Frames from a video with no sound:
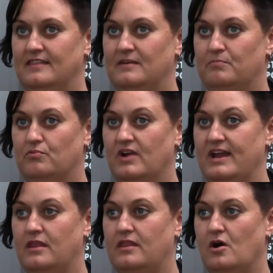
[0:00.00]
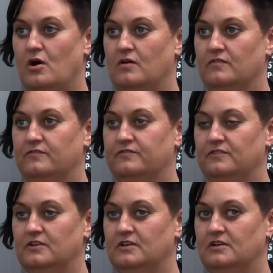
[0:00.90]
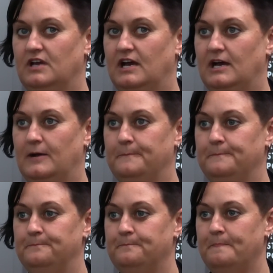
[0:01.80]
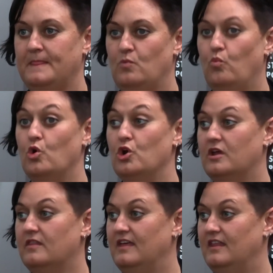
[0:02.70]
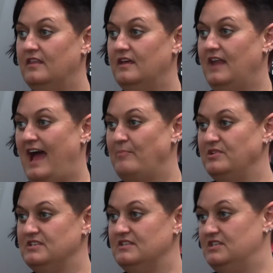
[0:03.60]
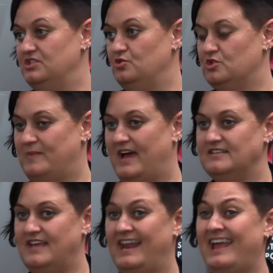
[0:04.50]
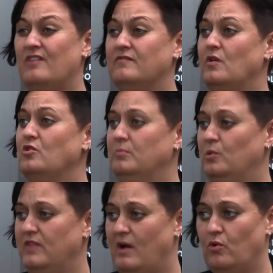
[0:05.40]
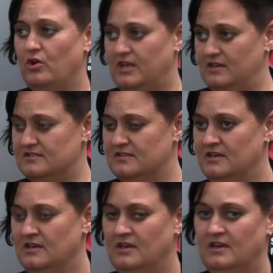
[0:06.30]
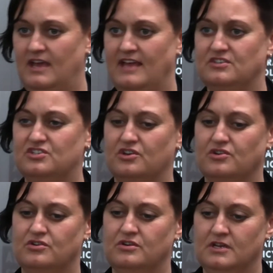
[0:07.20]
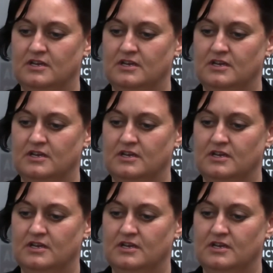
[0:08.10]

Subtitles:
the breadth of work that happens in the digital space and how vulnerable that work is. And so